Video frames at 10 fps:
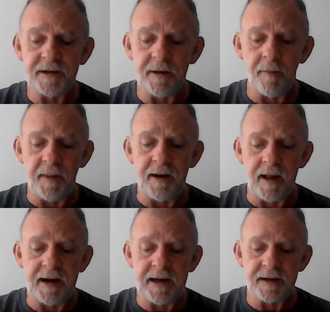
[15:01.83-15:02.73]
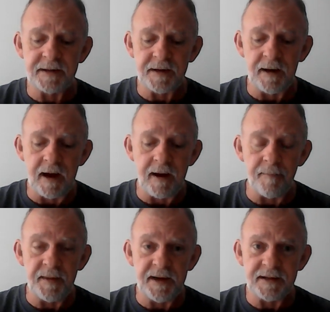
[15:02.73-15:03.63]
it's going to be like this a
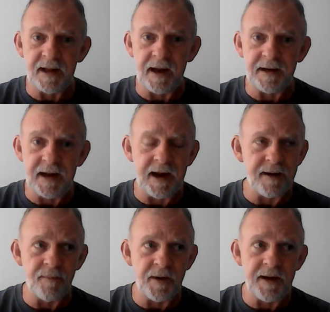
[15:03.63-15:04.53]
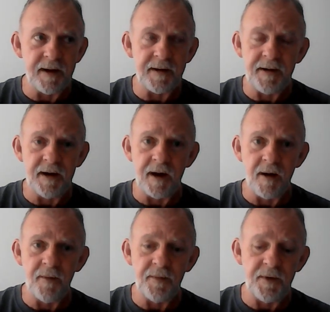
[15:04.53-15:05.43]
lot. But he's like, Dad, we can't, you
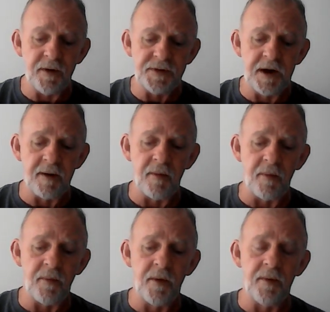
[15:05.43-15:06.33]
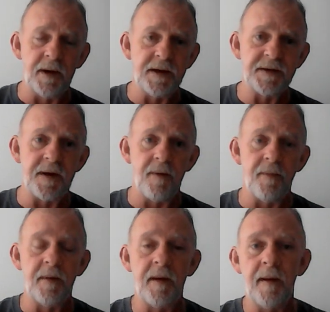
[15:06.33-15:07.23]
know, your general rule is
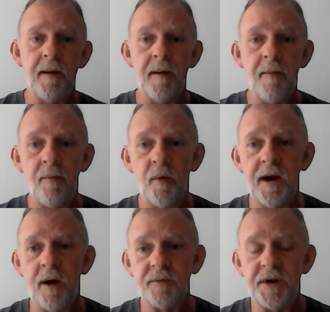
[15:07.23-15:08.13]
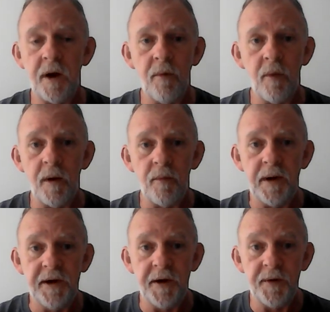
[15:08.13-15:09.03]
we don't show what
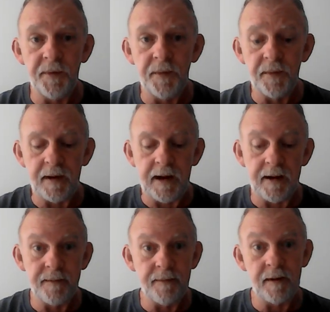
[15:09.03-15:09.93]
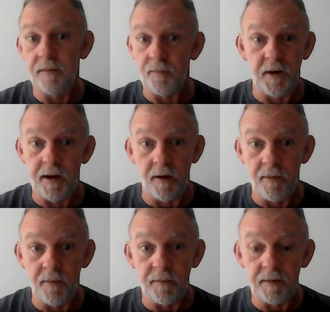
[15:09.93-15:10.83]
we do. And we
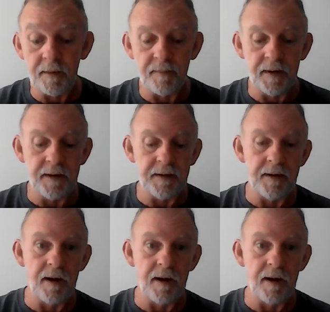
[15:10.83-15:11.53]
don't, but